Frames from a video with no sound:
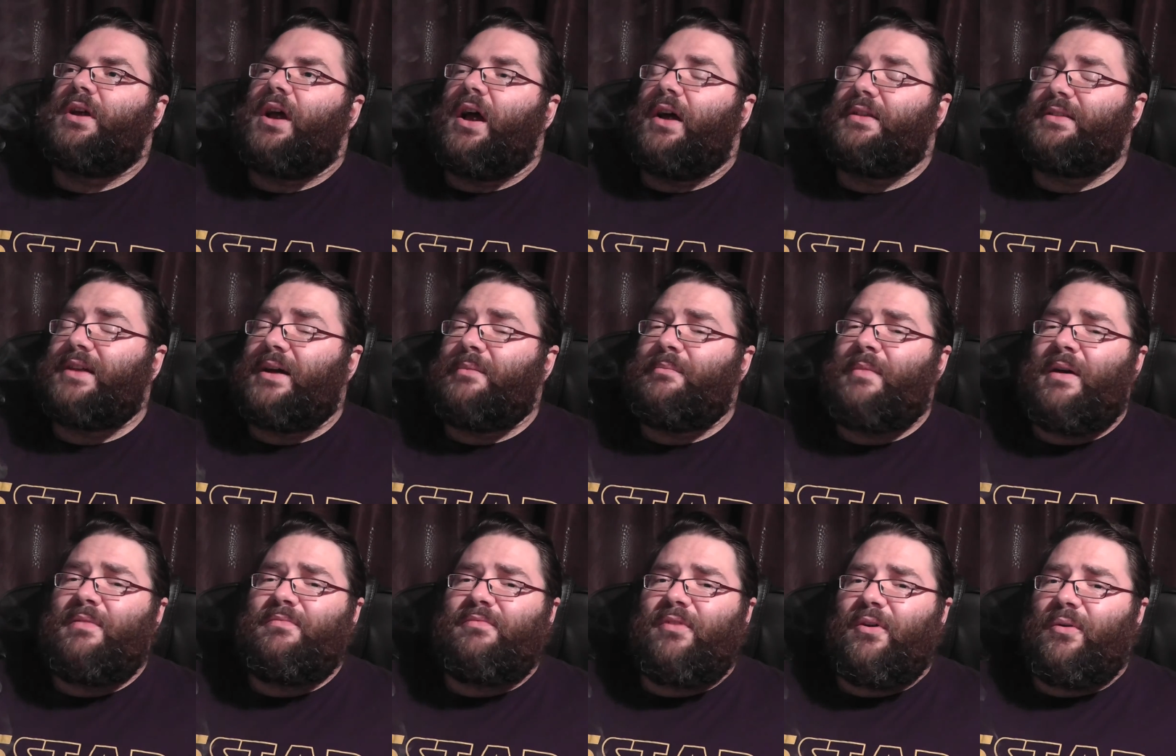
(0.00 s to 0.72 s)
And
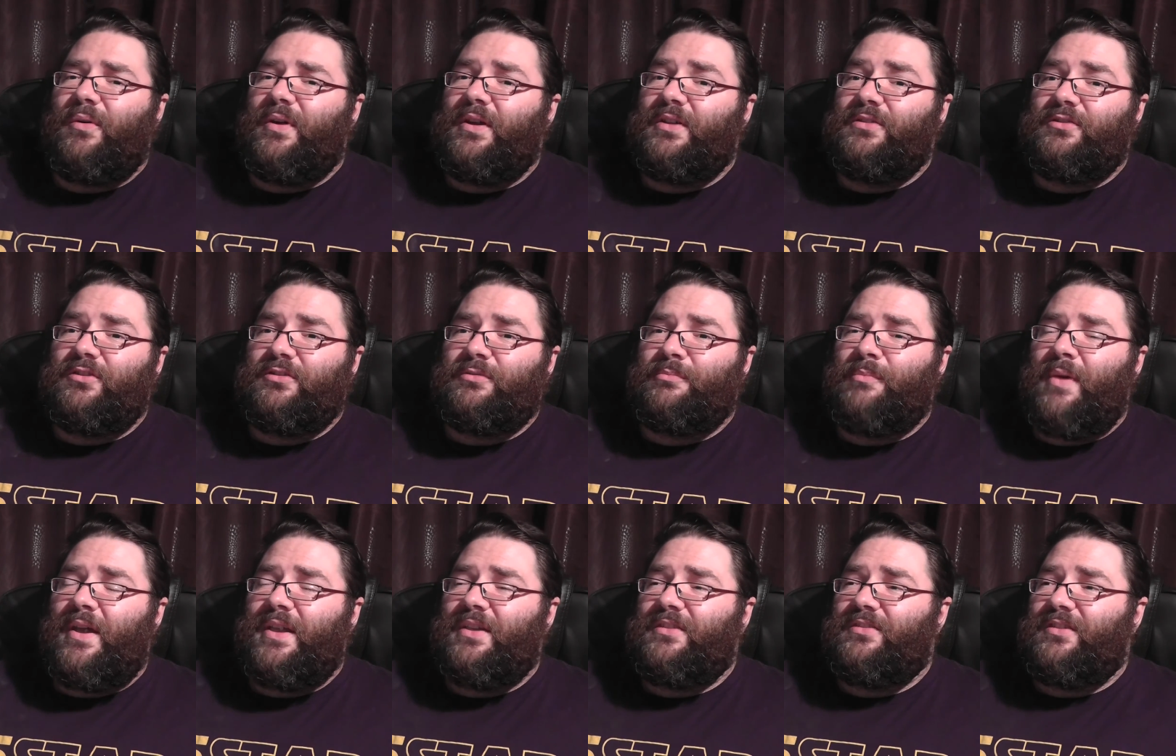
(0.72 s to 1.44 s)
that menthol hit
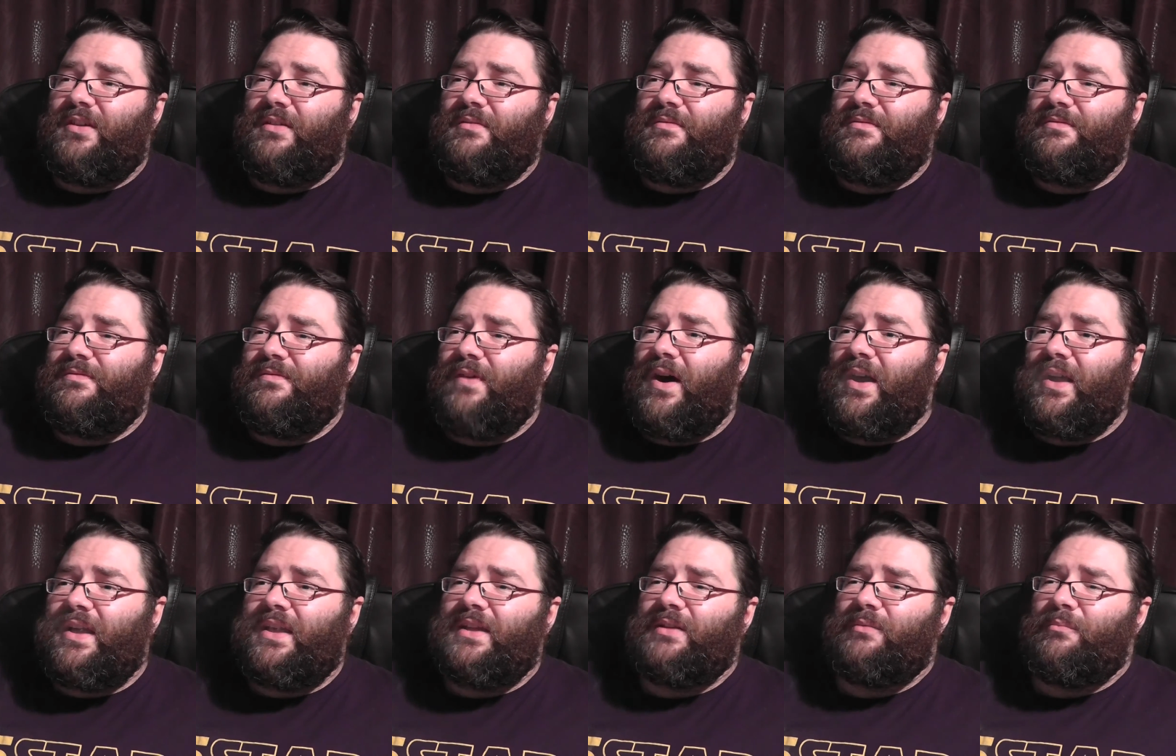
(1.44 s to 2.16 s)
just makes it
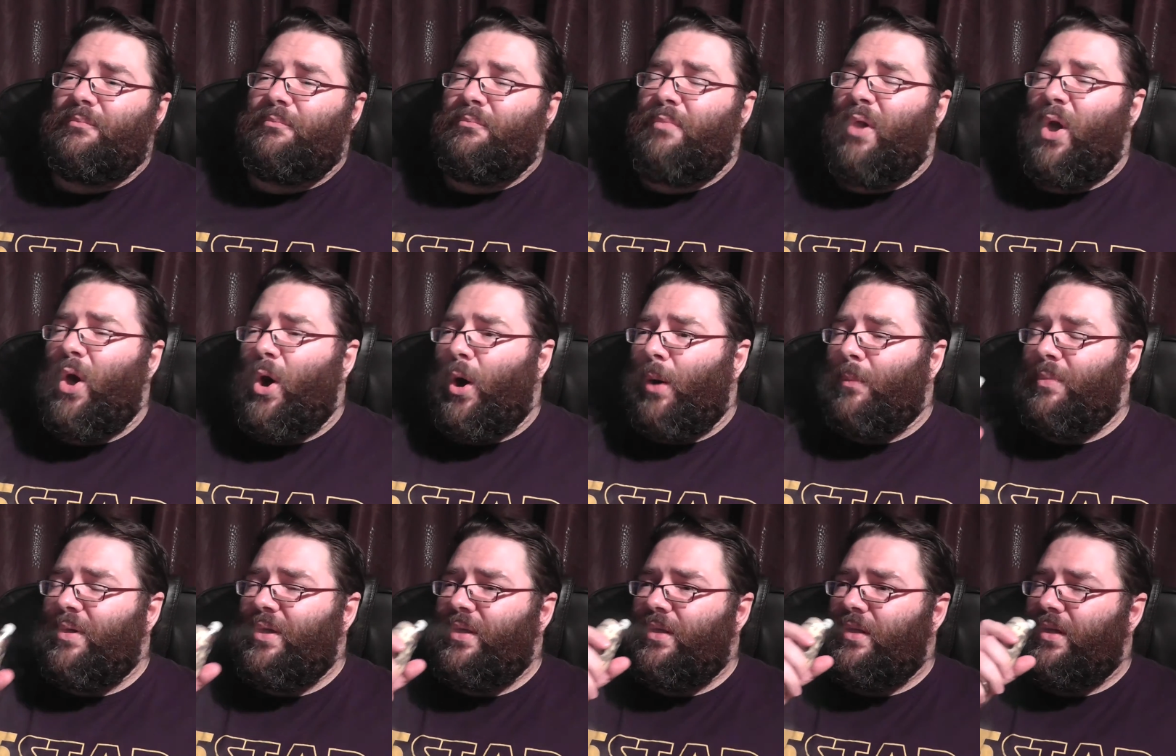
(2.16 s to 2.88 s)
fucking
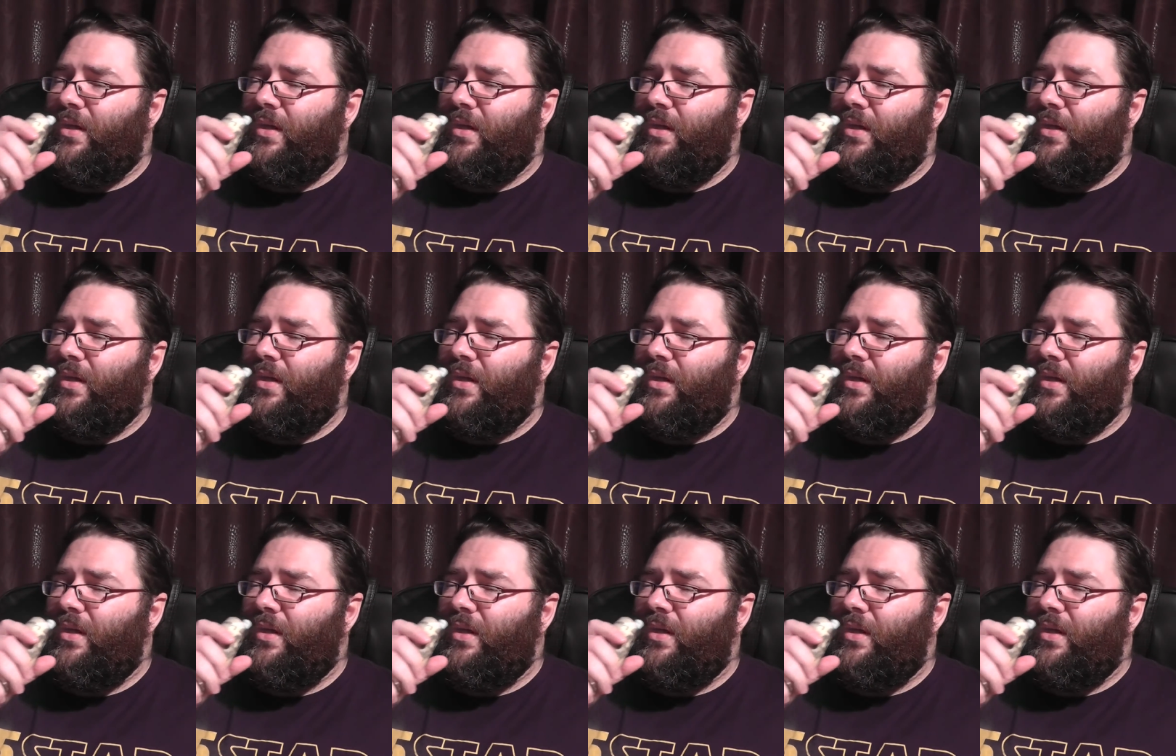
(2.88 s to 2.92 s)
pop.